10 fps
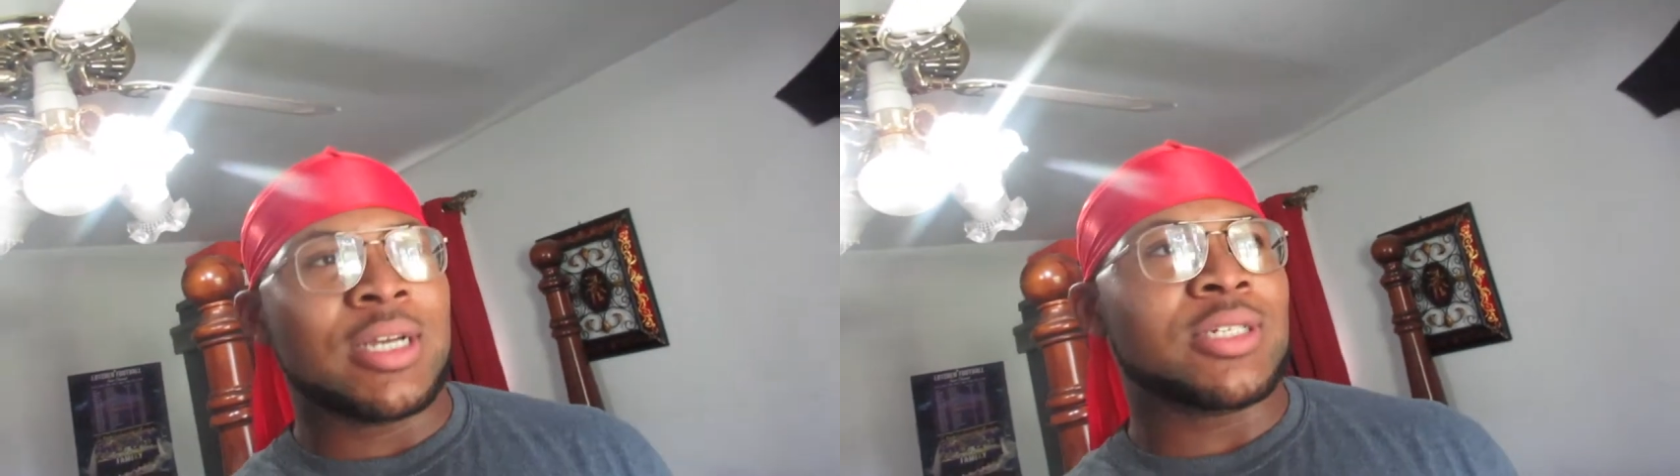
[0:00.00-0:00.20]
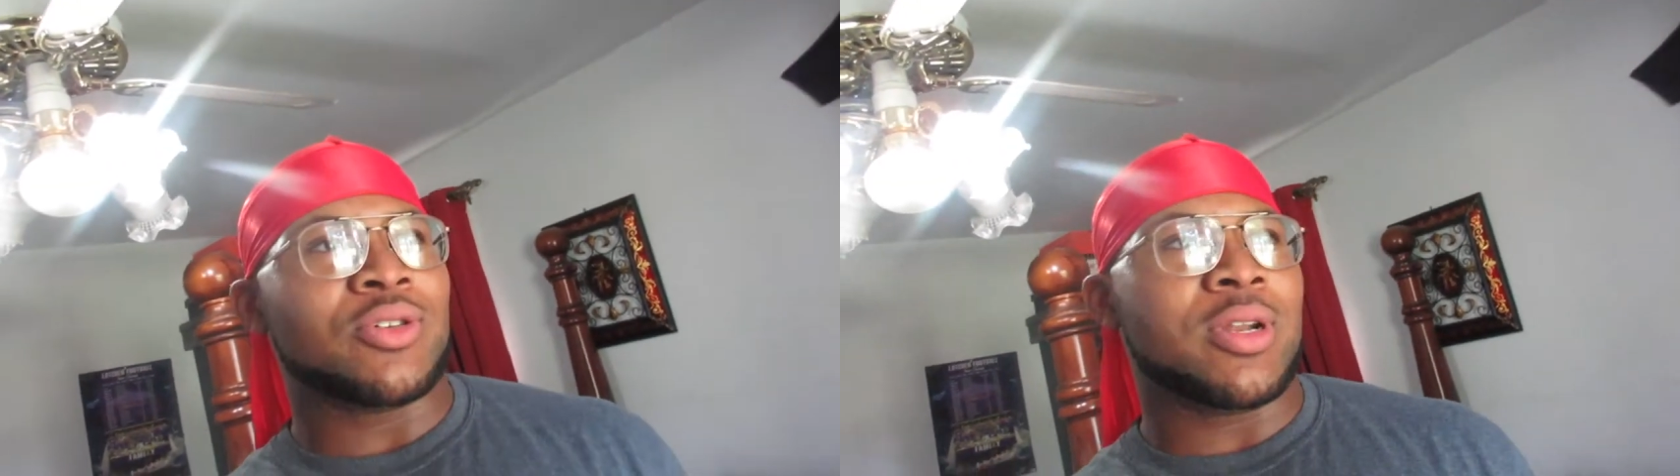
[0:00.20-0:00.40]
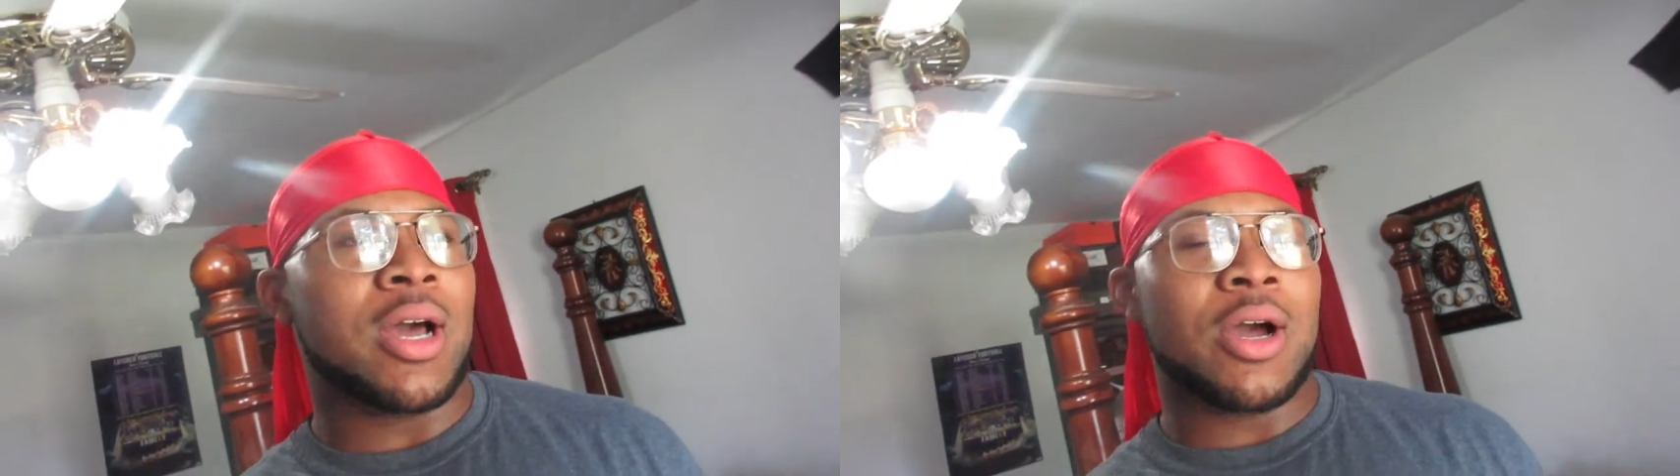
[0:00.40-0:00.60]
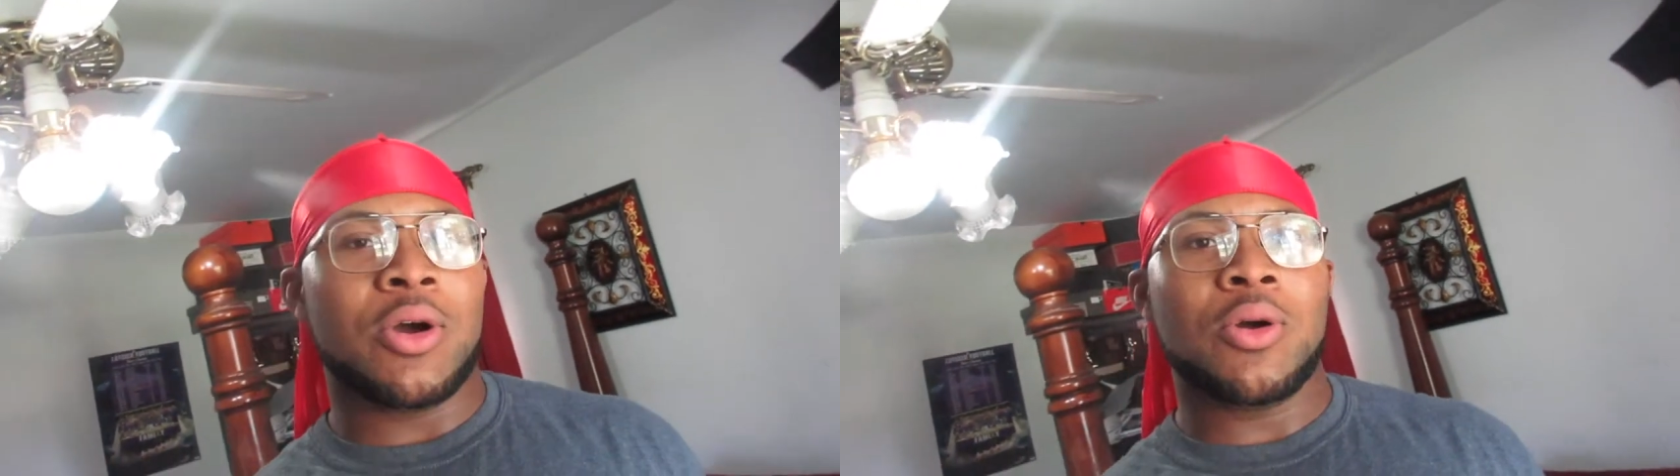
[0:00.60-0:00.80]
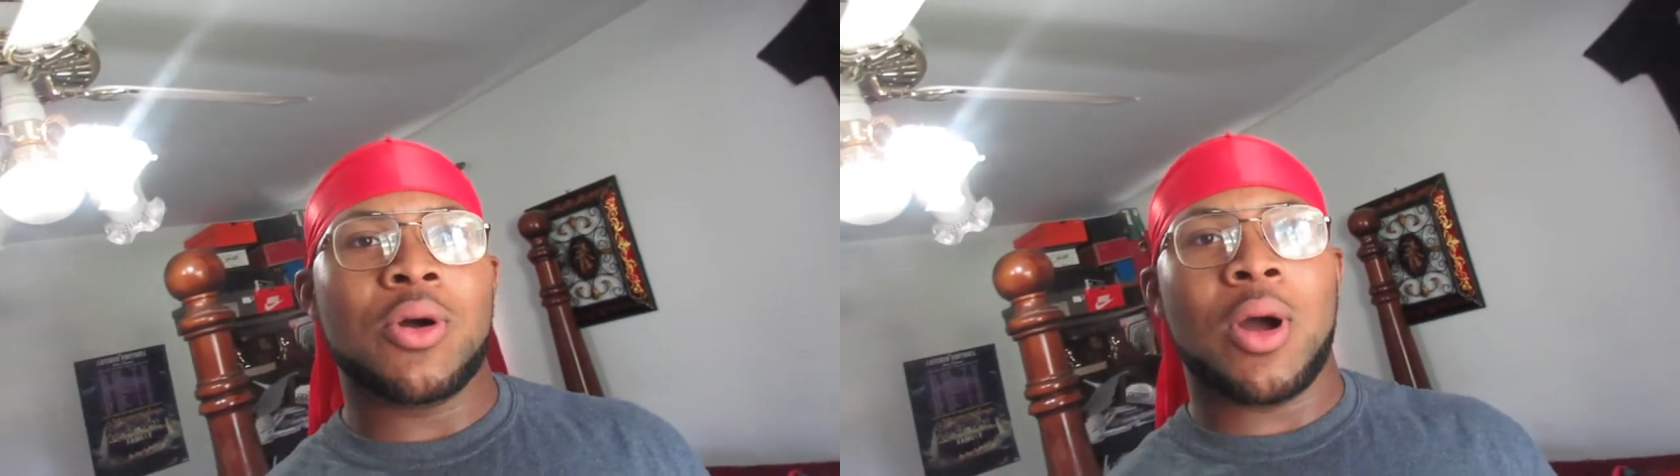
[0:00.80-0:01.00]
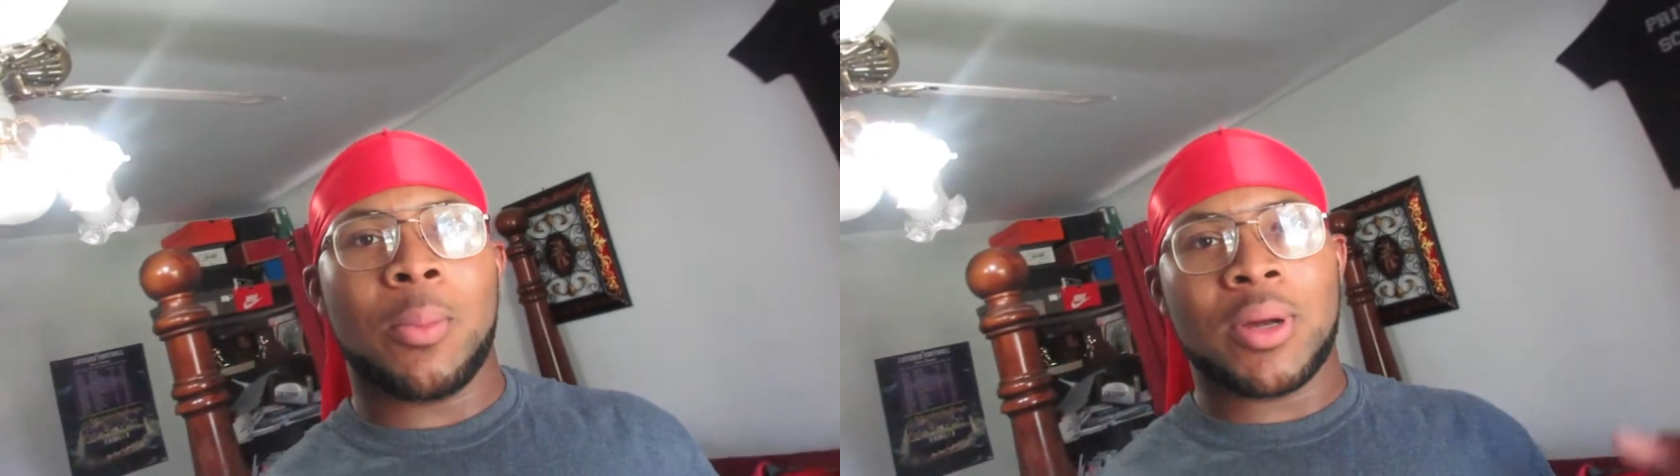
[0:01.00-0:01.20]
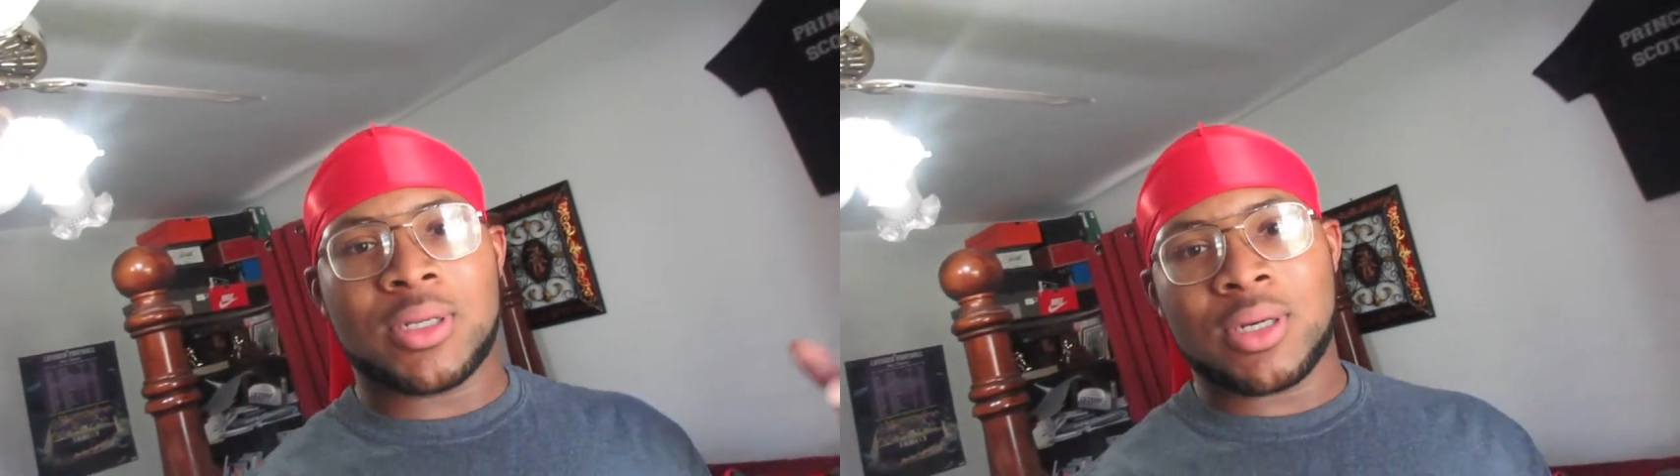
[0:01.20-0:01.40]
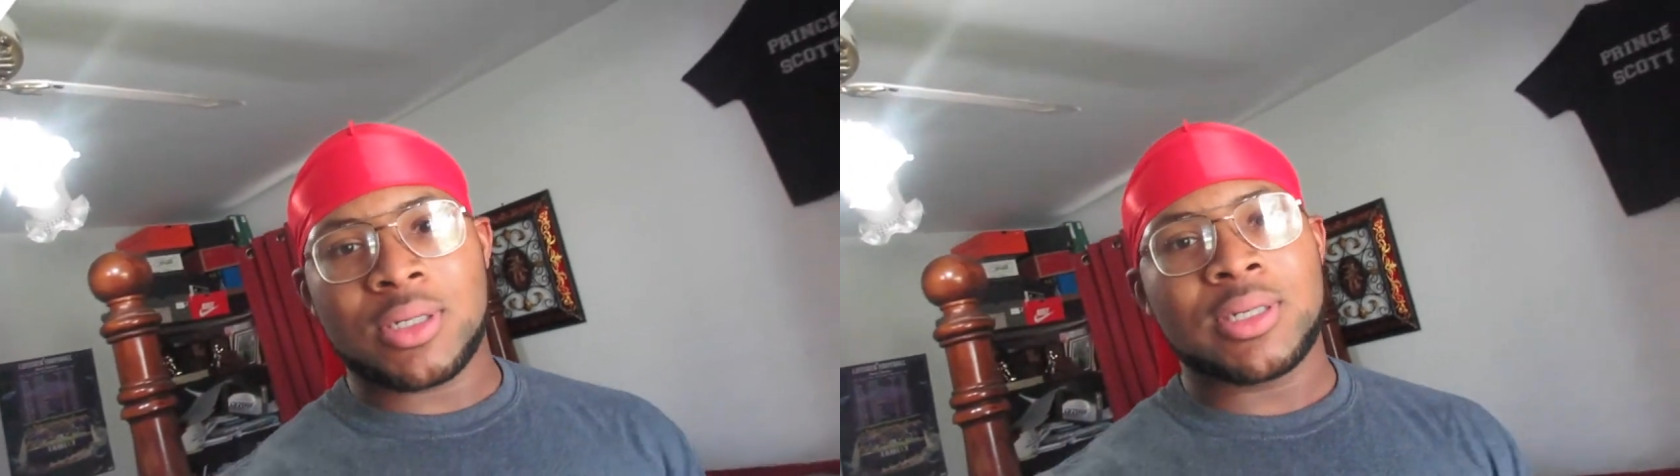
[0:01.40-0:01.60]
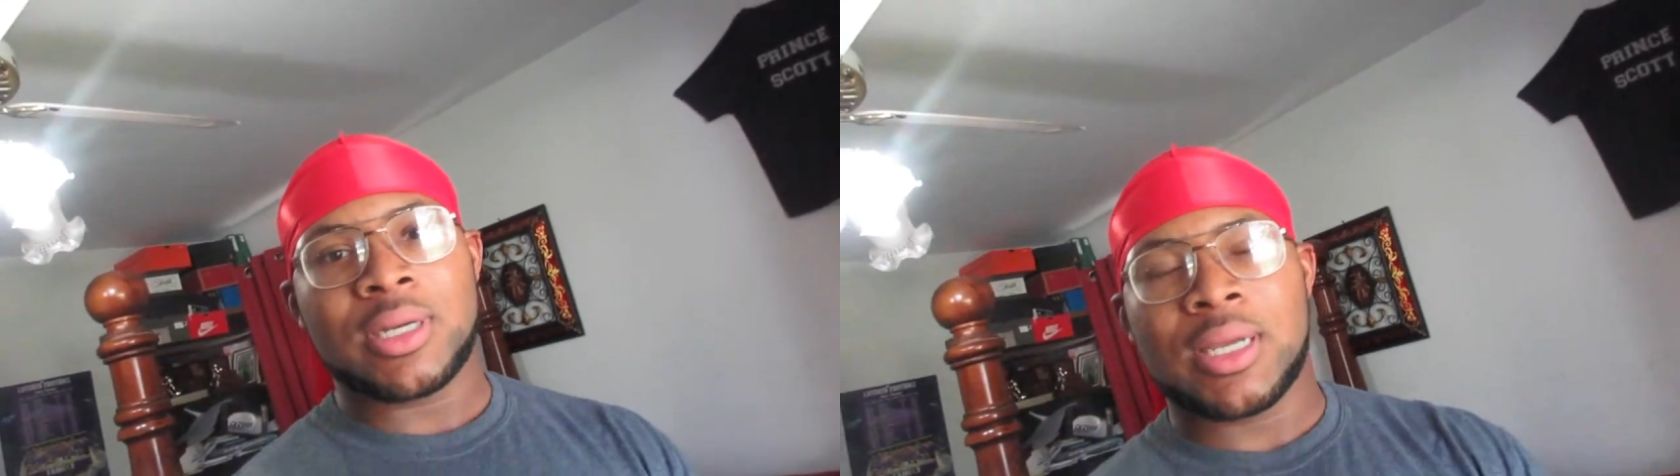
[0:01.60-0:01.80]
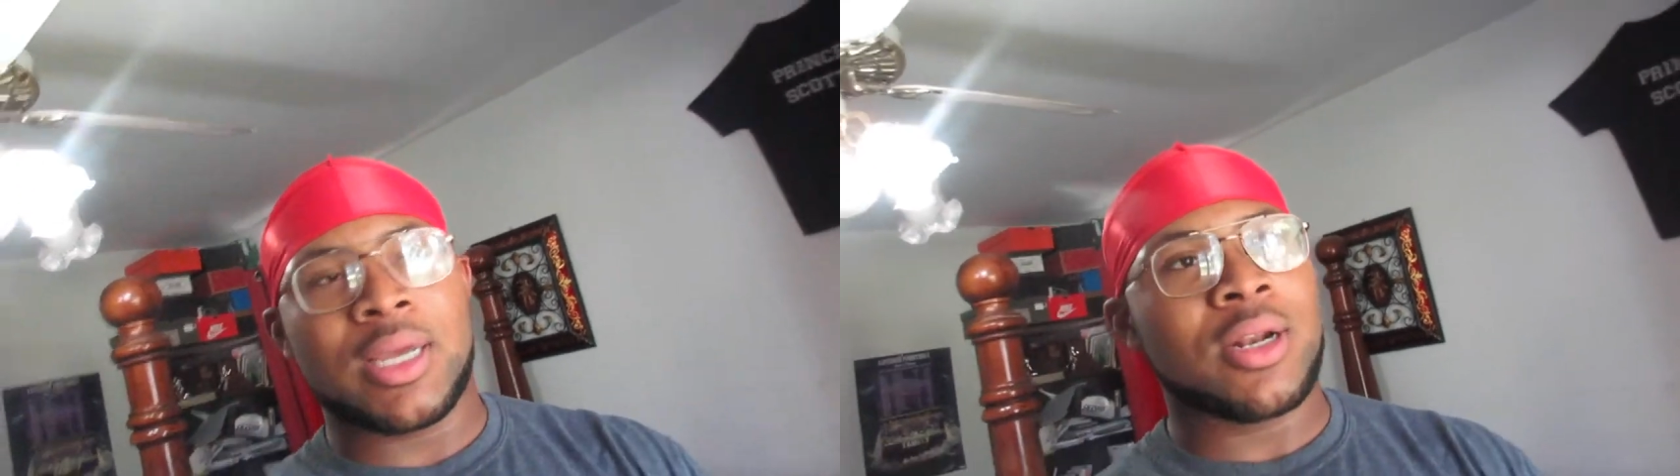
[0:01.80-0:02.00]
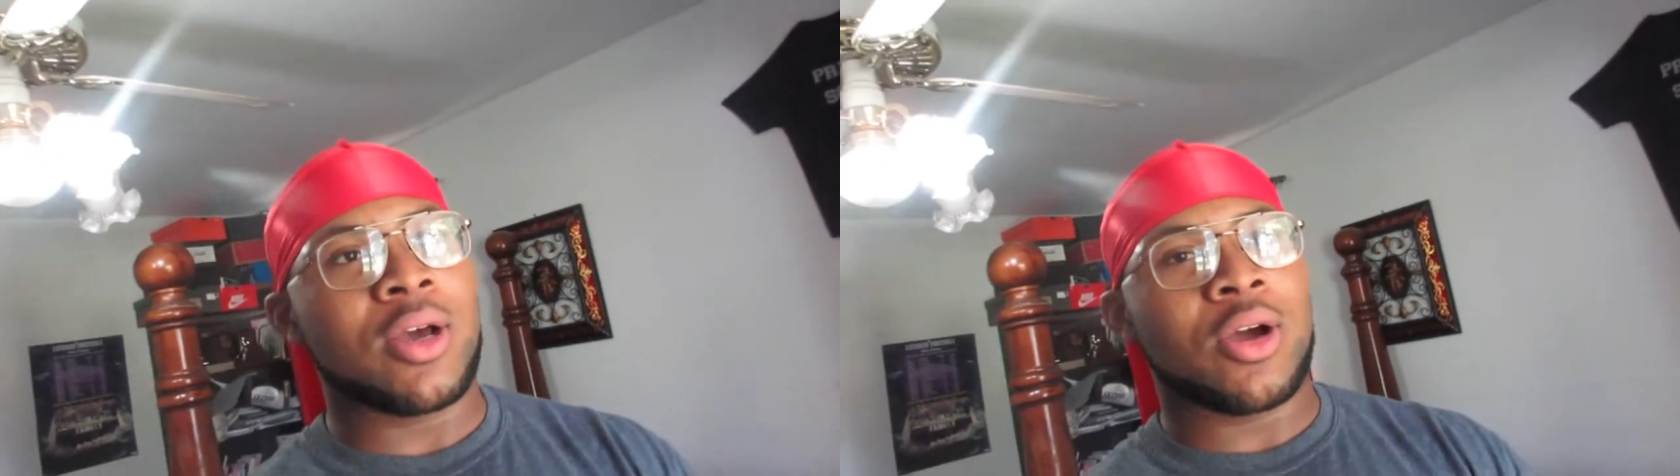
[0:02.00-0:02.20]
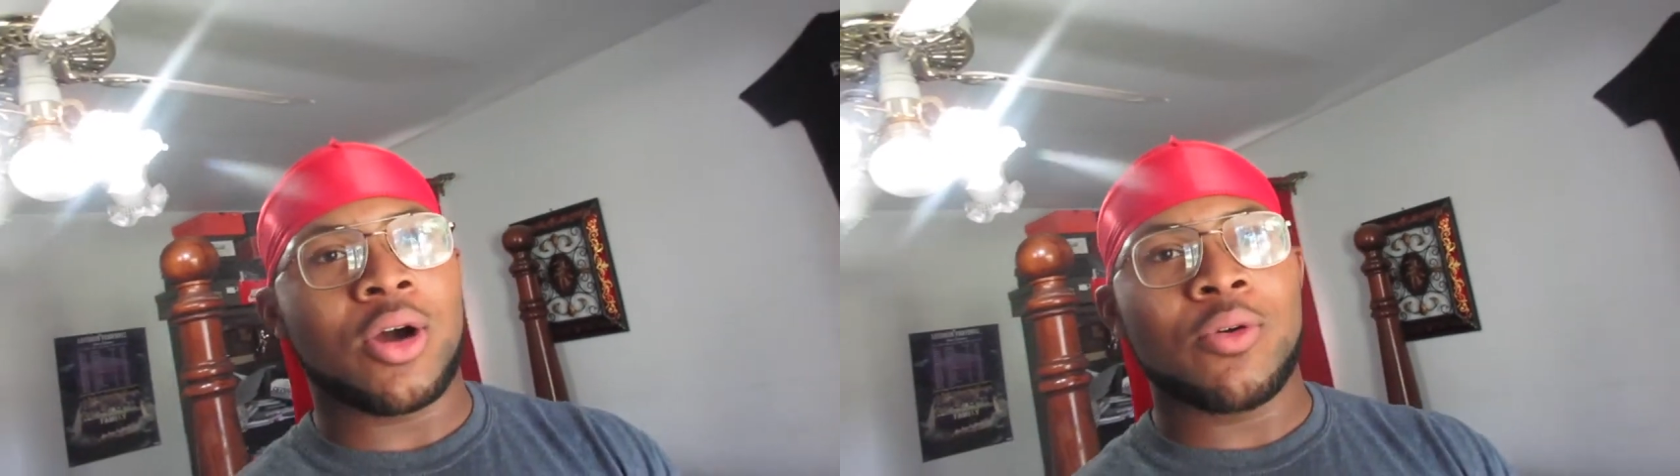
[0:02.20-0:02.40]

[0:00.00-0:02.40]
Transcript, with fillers: So now I'm about to get in the car.